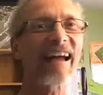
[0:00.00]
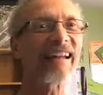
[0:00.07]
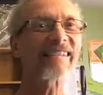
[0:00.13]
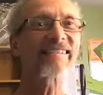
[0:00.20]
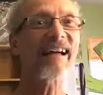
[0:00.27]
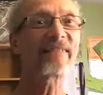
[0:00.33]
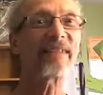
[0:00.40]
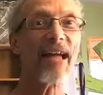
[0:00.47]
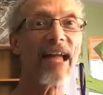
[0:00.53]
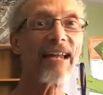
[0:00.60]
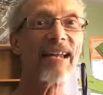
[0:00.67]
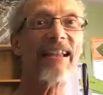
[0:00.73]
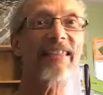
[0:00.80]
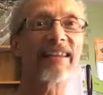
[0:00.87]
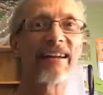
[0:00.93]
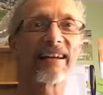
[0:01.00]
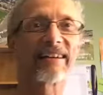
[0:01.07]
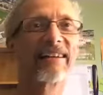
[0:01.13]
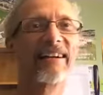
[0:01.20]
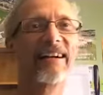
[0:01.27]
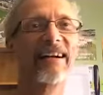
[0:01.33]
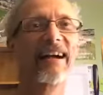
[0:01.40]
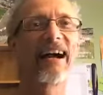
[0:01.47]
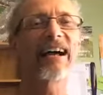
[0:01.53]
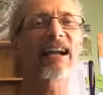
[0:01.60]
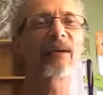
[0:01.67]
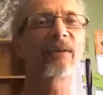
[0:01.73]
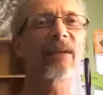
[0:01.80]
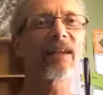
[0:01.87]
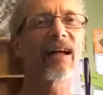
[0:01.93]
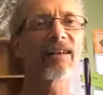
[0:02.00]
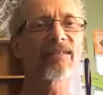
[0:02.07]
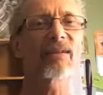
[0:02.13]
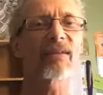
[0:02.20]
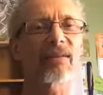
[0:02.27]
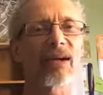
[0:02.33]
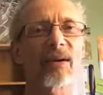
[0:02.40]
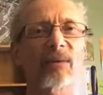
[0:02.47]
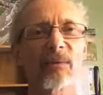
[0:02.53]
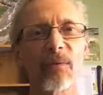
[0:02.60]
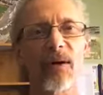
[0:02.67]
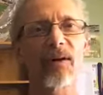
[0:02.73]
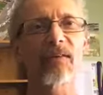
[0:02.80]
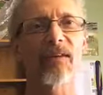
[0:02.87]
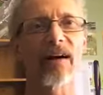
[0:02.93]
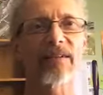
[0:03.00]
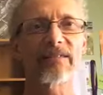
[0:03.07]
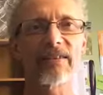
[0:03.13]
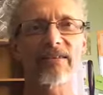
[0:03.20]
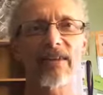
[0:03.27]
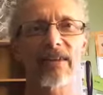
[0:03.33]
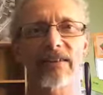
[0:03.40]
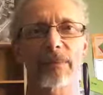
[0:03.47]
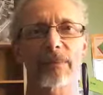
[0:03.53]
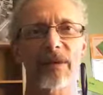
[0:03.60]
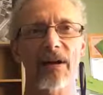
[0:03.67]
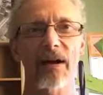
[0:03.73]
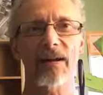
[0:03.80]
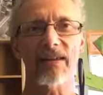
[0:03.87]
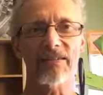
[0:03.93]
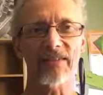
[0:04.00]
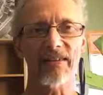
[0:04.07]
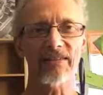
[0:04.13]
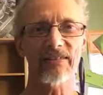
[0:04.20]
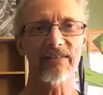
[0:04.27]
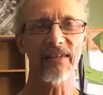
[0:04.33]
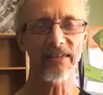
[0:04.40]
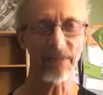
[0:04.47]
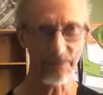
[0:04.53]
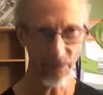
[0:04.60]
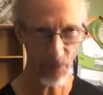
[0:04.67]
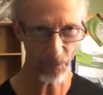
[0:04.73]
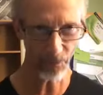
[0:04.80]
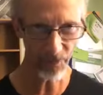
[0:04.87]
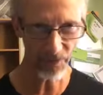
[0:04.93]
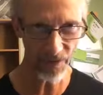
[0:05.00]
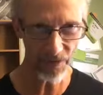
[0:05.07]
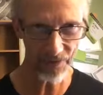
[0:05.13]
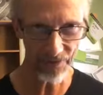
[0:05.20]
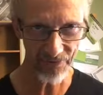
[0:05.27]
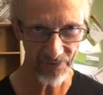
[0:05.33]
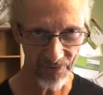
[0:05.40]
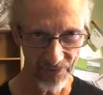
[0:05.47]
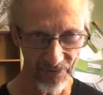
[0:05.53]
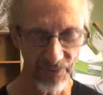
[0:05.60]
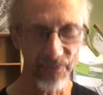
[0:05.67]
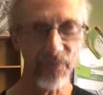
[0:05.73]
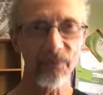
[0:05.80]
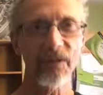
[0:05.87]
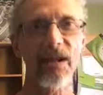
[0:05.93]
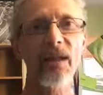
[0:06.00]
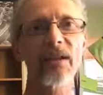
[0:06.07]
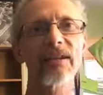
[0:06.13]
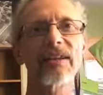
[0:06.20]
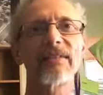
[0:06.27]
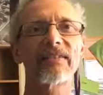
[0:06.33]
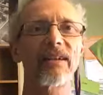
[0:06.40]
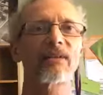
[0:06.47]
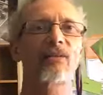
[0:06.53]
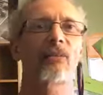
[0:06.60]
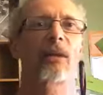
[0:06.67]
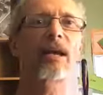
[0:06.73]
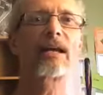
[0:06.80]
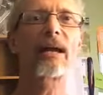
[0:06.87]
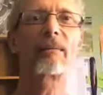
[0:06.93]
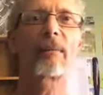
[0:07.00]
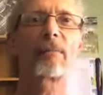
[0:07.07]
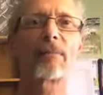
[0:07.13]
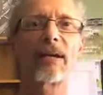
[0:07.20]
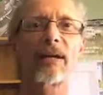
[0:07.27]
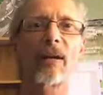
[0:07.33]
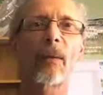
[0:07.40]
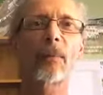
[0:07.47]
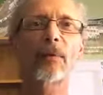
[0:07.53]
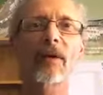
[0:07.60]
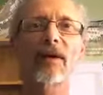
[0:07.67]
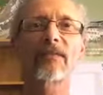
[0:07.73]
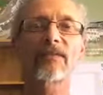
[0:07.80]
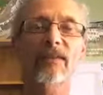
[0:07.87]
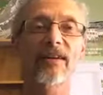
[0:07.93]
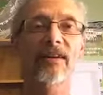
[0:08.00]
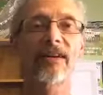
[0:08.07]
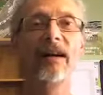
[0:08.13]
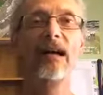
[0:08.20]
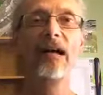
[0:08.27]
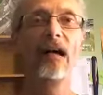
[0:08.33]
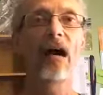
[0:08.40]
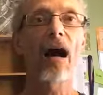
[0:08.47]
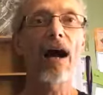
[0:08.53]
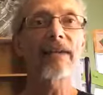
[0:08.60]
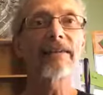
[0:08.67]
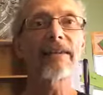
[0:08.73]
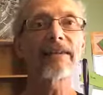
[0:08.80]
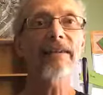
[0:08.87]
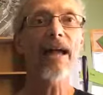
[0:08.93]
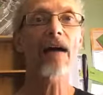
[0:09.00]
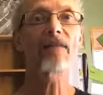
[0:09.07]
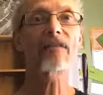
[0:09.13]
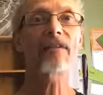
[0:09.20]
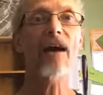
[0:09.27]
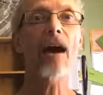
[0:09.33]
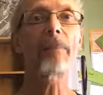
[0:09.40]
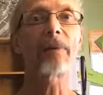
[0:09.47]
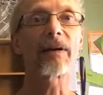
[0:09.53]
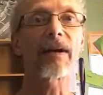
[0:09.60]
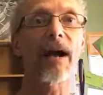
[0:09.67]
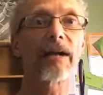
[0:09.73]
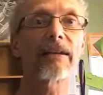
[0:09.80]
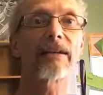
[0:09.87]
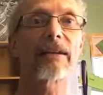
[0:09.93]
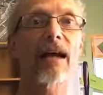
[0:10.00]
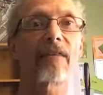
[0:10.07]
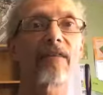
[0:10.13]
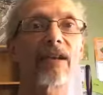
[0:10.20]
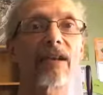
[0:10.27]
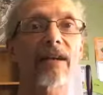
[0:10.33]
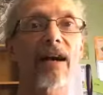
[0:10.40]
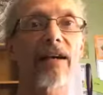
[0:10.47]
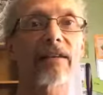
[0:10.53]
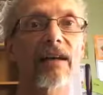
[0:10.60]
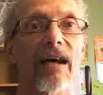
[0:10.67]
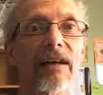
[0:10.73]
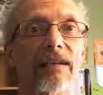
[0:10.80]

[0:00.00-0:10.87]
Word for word: I didn't have anything. And I realized, okay, well, I just have to be honest. I'll just have to be open and honest here. So the reality is that's what I am. I'm being open and honest. Tell you, I didn't have a topic. I didn't have any content.